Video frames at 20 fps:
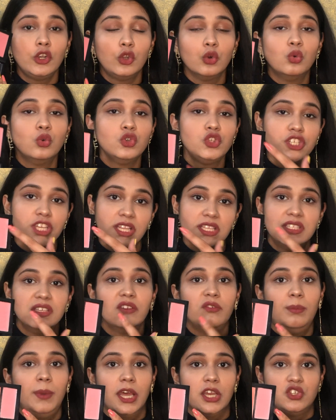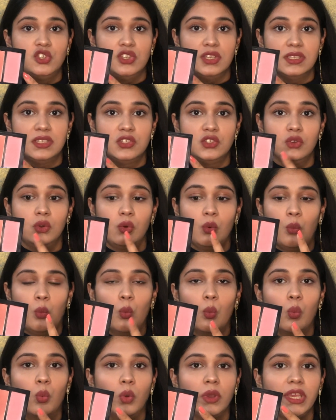two shades of blushes, so
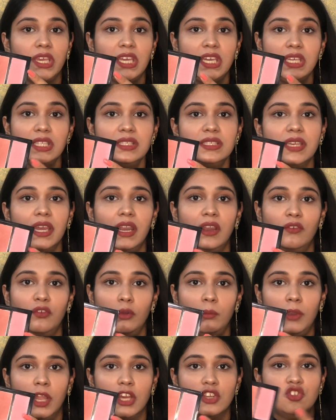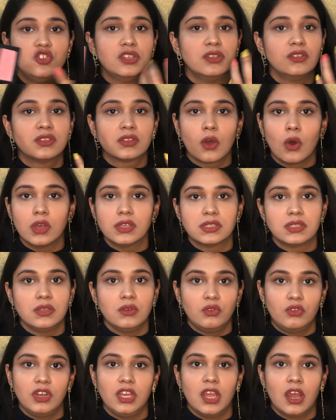each side of a blush just costs you
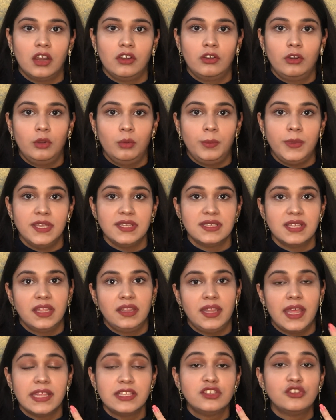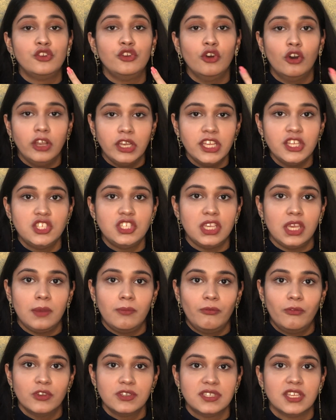300 rupees, and that's really
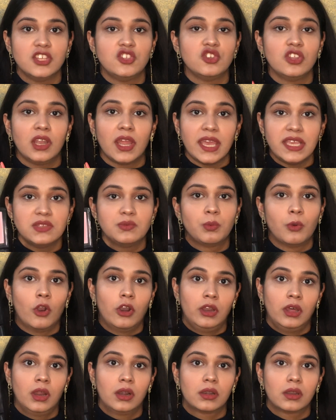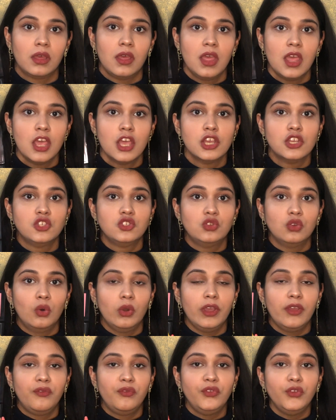cheap for such a nice product. So
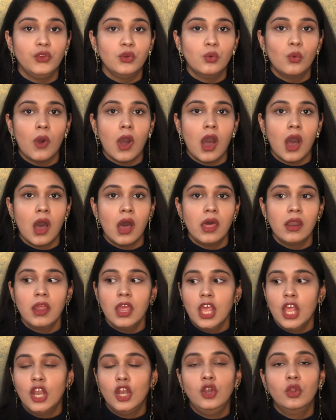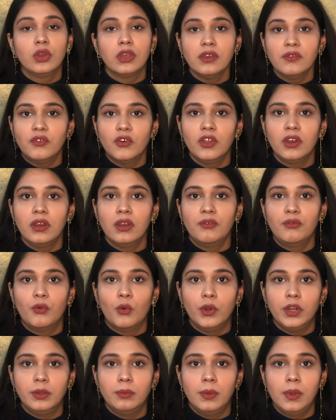if you are looking for an
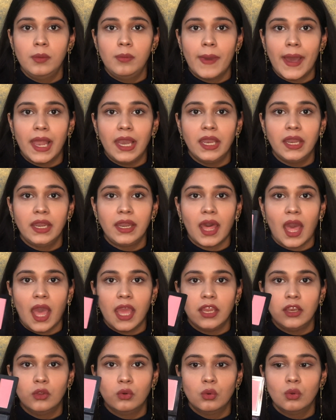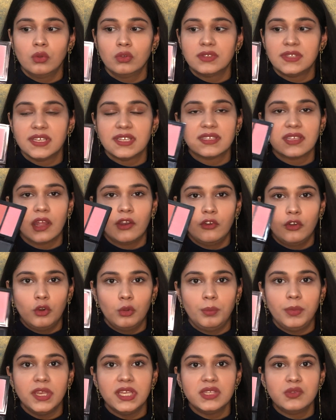affordable palette, I know 600
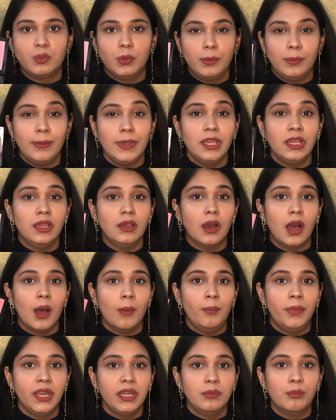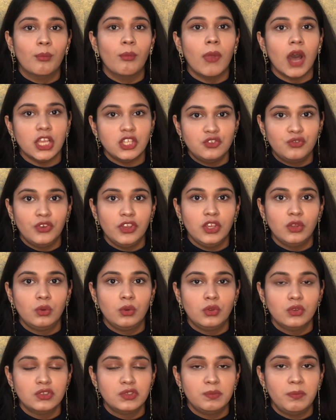rupees would be a bit much for you
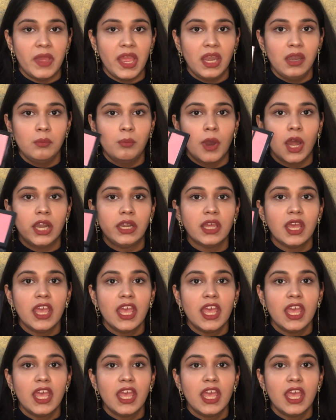to spend, but